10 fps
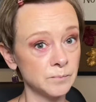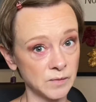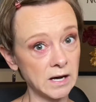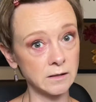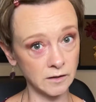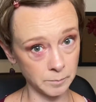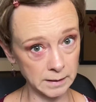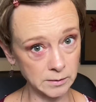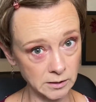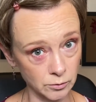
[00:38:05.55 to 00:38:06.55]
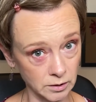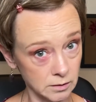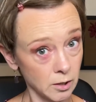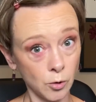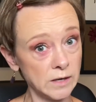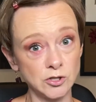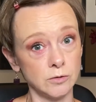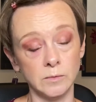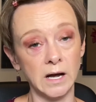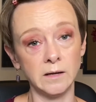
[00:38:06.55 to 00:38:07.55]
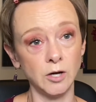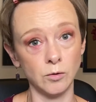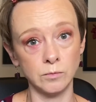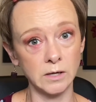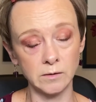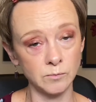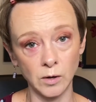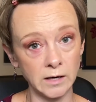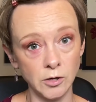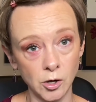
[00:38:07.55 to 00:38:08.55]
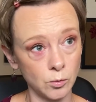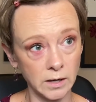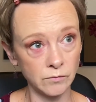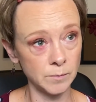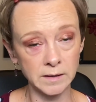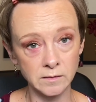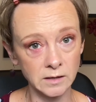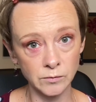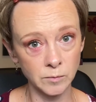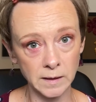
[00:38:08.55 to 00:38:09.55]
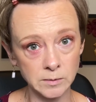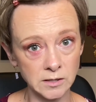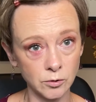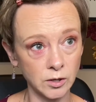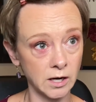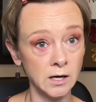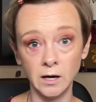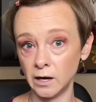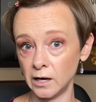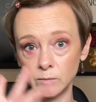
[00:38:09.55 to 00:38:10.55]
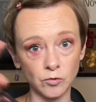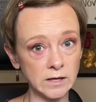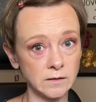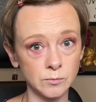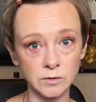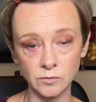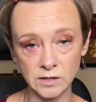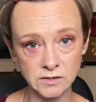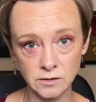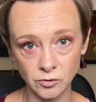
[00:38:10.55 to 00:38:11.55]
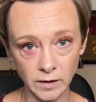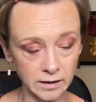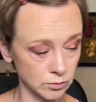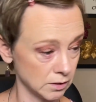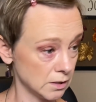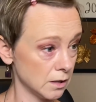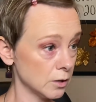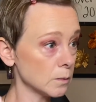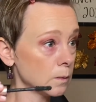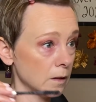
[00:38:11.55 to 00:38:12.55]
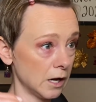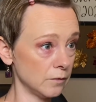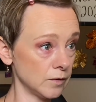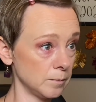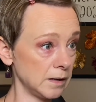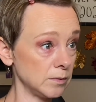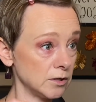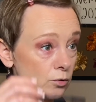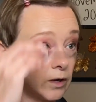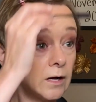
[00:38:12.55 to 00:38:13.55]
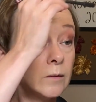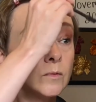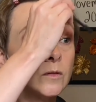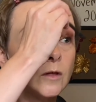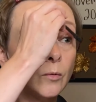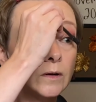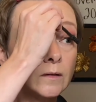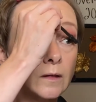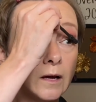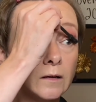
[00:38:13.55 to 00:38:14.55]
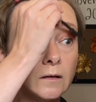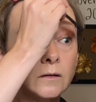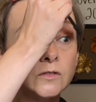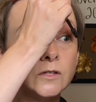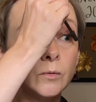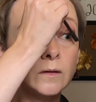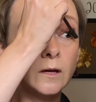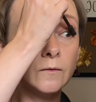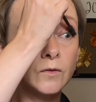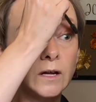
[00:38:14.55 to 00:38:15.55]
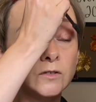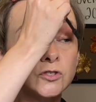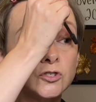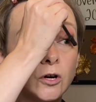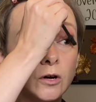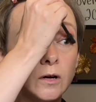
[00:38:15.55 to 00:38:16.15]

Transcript: I love Baby Yoda. Oh, I do. I know. I know everybody's in love with Baby Yoda. I am right there with the rest of the crowd. Love Baby Yoda. I'm so excited. So excited for that to start.